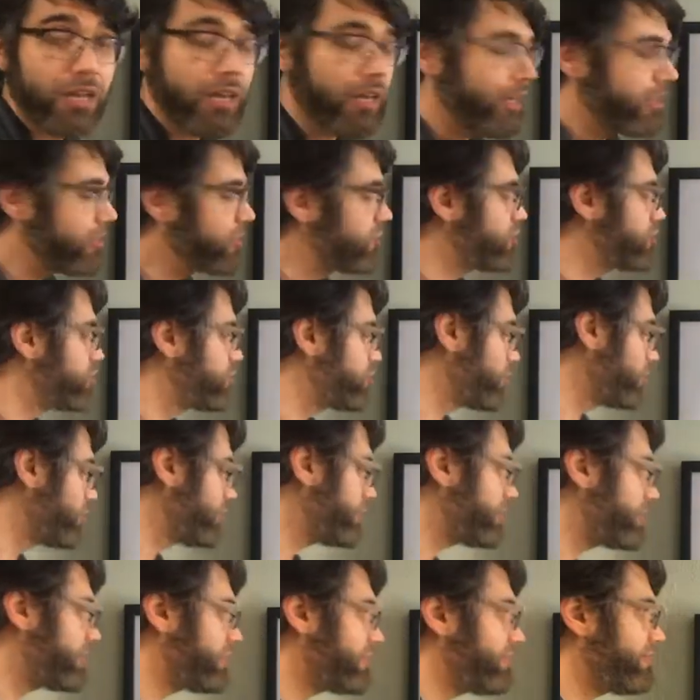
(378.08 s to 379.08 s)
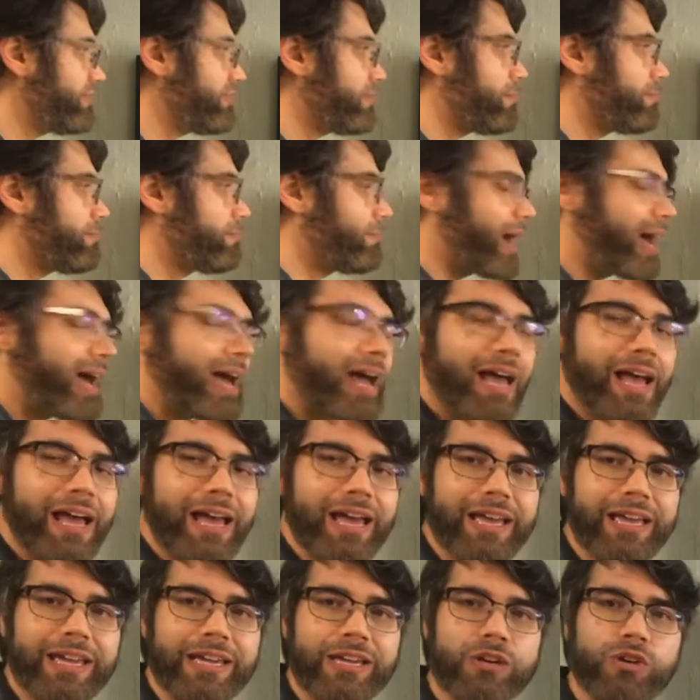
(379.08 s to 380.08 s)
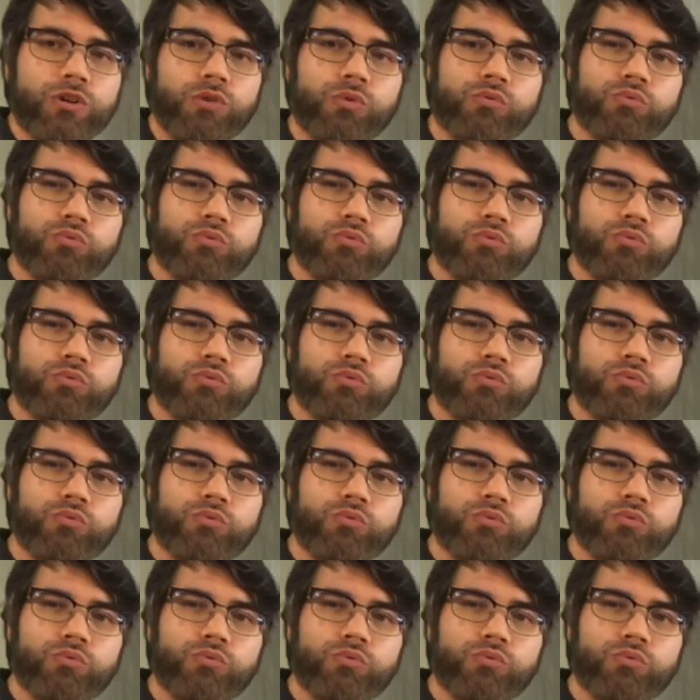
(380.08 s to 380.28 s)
sort of by